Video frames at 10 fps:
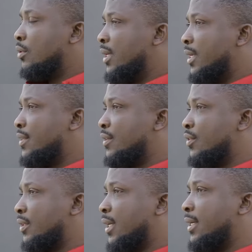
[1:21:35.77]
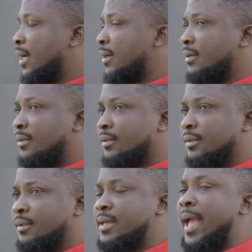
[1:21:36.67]
Goodness insulted her.
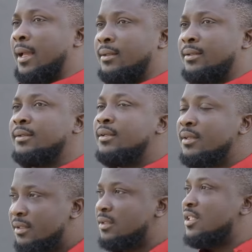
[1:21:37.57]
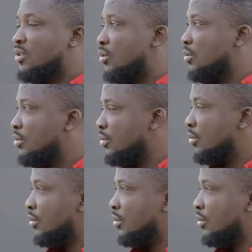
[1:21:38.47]
Yeah, it's good.